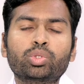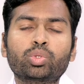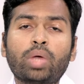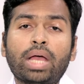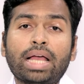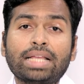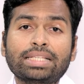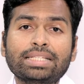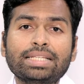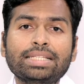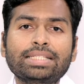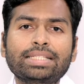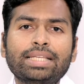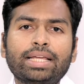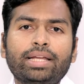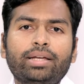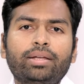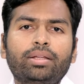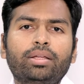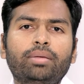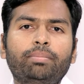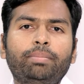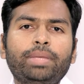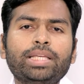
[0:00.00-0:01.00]
So as I
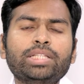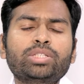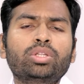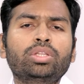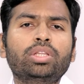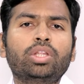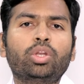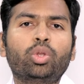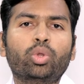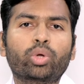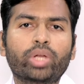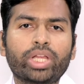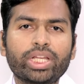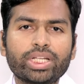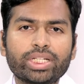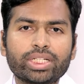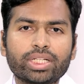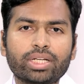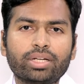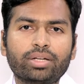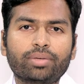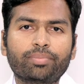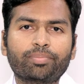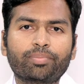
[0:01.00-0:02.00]
said, based on the
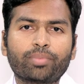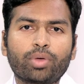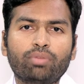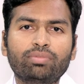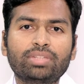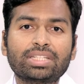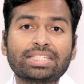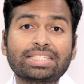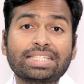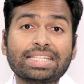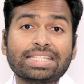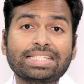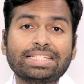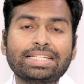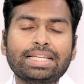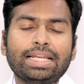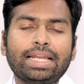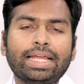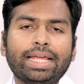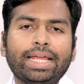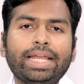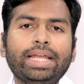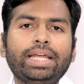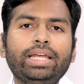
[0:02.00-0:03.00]
location of the cyst
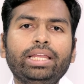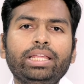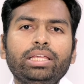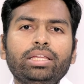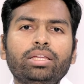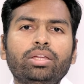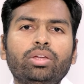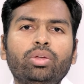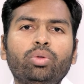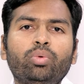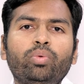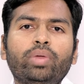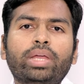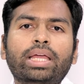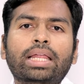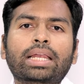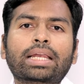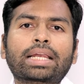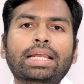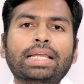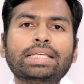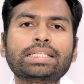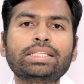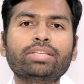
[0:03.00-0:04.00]
in a kidney, we
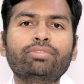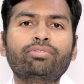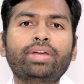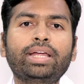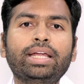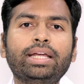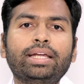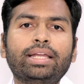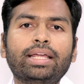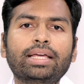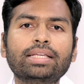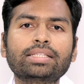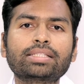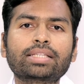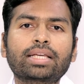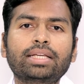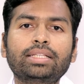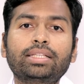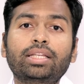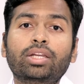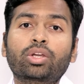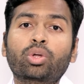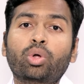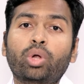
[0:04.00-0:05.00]
can classify it as
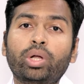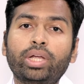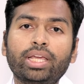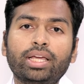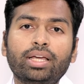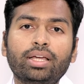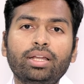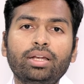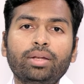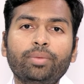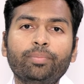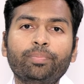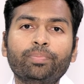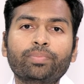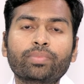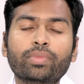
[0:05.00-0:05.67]
either cortical